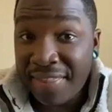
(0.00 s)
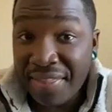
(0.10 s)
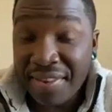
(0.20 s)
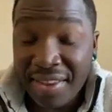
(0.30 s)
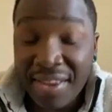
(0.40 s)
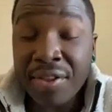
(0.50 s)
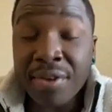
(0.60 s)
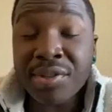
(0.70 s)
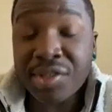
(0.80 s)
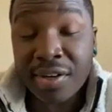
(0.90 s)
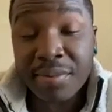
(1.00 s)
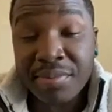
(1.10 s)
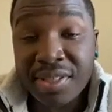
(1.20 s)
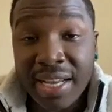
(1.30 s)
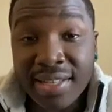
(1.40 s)
those circumstances.
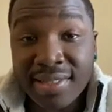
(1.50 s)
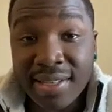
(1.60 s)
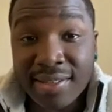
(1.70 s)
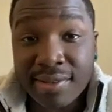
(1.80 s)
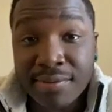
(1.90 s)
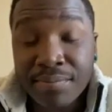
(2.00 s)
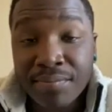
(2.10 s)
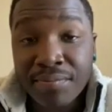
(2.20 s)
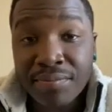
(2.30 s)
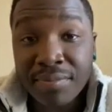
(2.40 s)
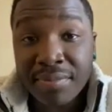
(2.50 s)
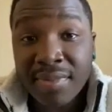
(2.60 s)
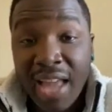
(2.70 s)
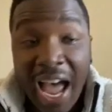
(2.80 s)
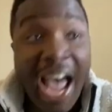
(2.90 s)
I have to
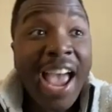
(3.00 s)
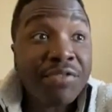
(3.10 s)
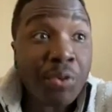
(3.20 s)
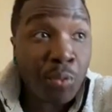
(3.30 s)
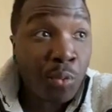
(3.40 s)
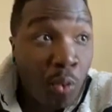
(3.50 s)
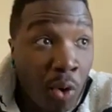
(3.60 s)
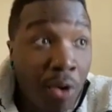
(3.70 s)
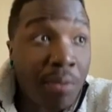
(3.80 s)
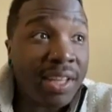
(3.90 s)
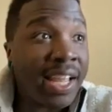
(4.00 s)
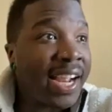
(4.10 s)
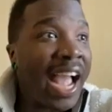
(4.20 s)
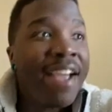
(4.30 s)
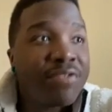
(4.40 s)
work, like I have to work hard to
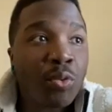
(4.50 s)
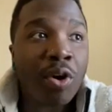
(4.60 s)
live.